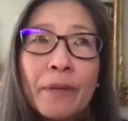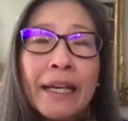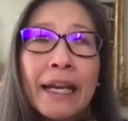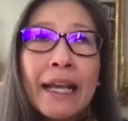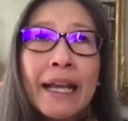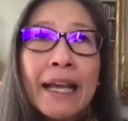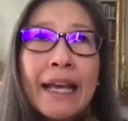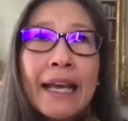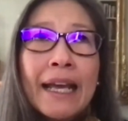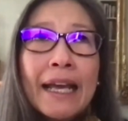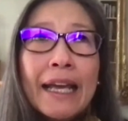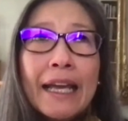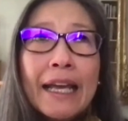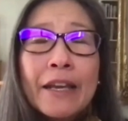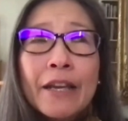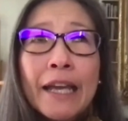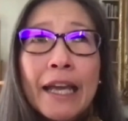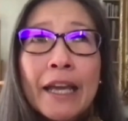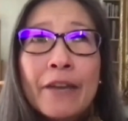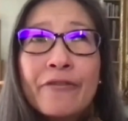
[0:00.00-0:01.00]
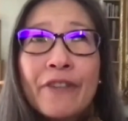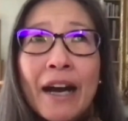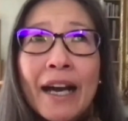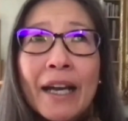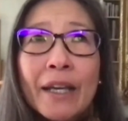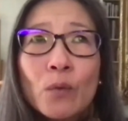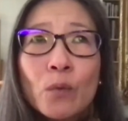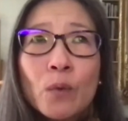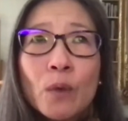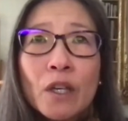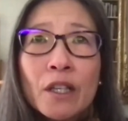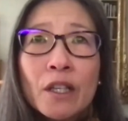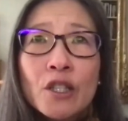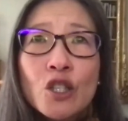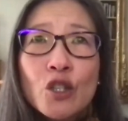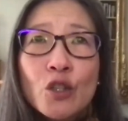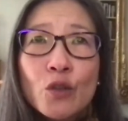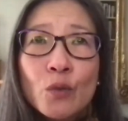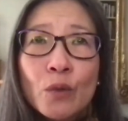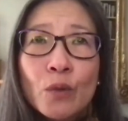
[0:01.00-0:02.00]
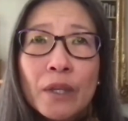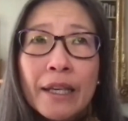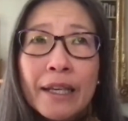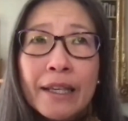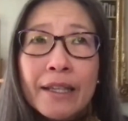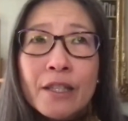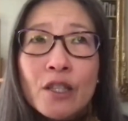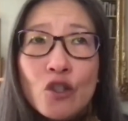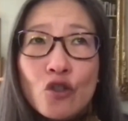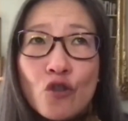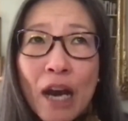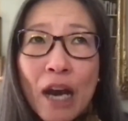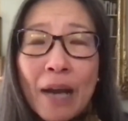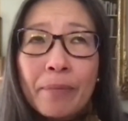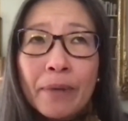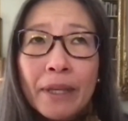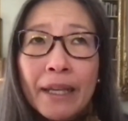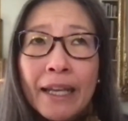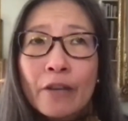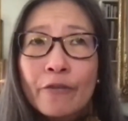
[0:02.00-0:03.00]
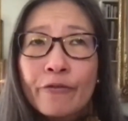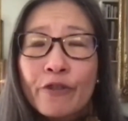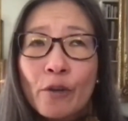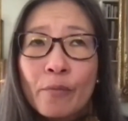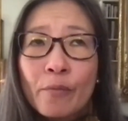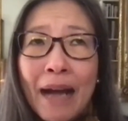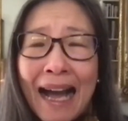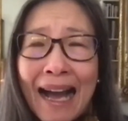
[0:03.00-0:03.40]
But if I were to extrapolate from